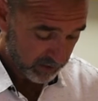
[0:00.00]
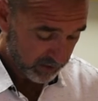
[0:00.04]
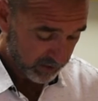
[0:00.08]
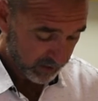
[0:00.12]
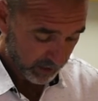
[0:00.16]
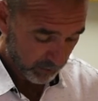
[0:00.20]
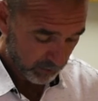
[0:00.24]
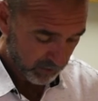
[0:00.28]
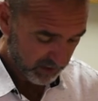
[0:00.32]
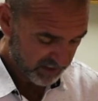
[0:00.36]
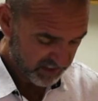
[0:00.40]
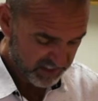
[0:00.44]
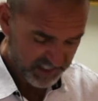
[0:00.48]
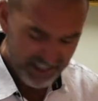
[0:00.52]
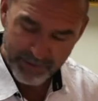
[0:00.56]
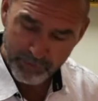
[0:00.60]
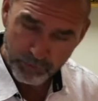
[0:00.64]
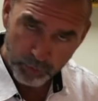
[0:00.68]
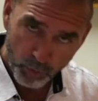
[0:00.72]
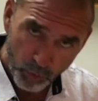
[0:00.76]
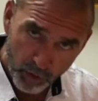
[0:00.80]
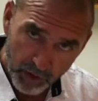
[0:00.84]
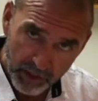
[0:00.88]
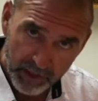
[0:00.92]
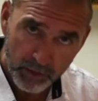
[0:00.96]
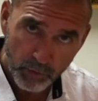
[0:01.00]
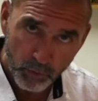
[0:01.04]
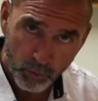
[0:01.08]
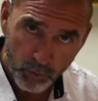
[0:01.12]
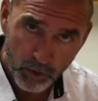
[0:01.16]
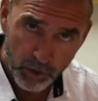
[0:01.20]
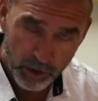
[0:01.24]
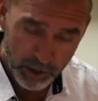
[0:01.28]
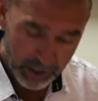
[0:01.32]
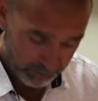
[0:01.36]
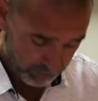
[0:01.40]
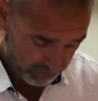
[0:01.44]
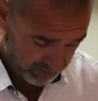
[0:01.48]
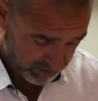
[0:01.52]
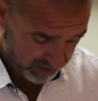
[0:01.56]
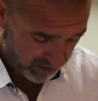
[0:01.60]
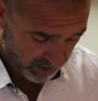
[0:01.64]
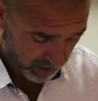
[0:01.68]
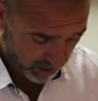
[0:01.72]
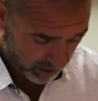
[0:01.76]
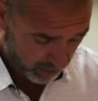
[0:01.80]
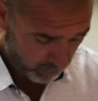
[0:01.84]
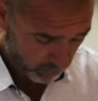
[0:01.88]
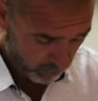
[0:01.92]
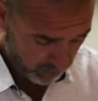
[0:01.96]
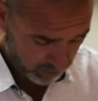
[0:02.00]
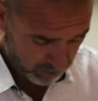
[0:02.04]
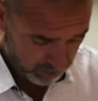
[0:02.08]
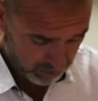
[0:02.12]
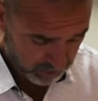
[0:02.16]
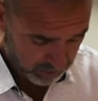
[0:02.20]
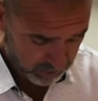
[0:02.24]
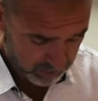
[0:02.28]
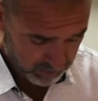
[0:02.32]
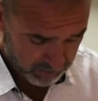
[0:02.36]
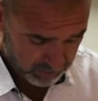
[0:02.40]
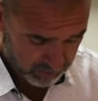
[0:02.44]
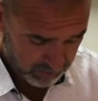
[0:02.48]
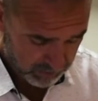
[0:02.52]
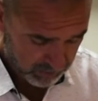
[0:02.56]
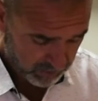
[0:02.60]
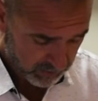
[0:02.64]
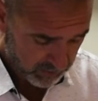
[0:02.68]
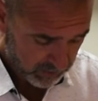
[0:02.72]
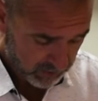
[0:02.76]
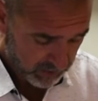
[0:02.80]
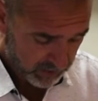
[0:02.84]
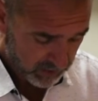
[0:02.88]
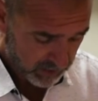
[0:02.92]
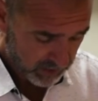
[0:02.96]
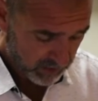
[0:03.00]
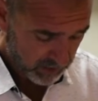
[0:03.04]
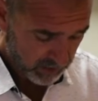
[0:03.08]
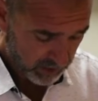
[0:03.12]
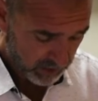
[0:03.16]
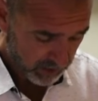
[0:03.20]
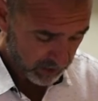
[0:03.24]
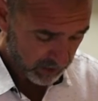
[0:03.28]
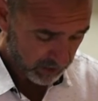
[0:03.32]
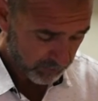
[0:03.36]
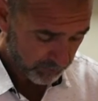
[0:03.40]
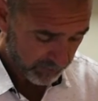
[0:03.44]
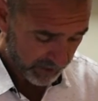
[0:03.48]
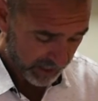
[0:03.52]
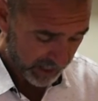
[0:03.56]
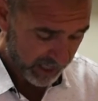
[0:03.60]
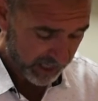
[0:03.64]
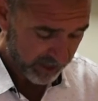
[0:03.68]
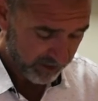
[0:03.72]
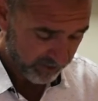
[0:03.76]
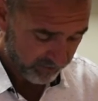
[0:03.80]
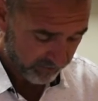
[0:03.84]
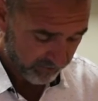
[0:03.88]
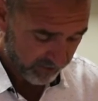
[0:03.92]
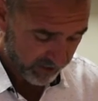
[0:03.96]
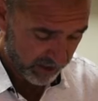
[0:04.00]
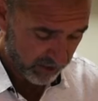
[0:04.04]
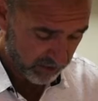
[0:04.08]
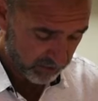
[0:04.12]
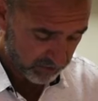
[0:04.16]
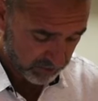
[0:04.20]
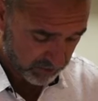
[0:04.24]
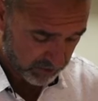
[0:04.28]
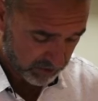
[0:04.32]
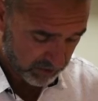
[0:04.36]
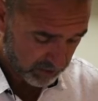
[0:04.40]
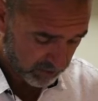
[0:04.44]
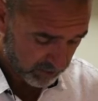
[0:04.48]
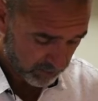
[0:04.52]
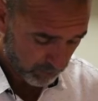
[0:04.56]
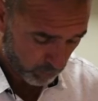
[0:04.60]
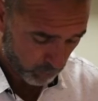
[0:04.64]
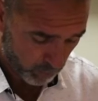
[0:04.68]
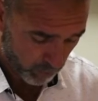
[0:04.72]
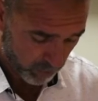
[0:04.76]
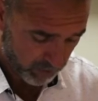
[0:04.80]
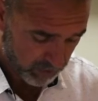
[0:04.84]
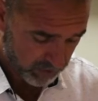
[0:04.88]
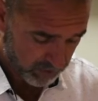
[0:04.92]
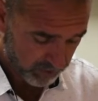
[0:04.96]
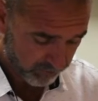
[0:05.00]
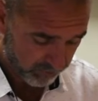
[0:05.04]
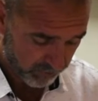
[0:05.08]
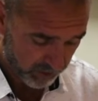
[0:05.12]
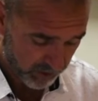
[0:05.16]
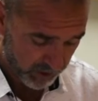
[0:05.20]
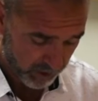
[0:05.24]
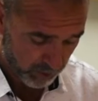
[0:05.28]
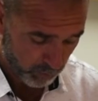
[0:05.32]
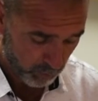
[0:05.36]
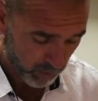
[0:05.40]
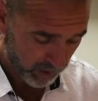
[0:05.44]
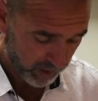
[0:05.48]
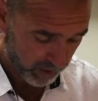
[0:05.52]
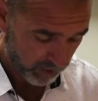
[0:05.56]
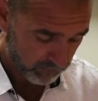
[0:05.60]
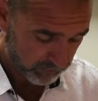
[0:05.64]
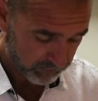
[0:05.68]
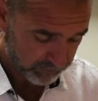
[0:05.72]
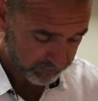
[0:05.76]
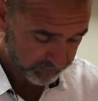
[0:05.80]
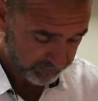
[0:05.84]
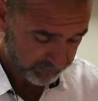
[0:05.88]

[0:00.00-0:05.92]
I wouldn't say boiling water, I would say hot water, I have found works very well.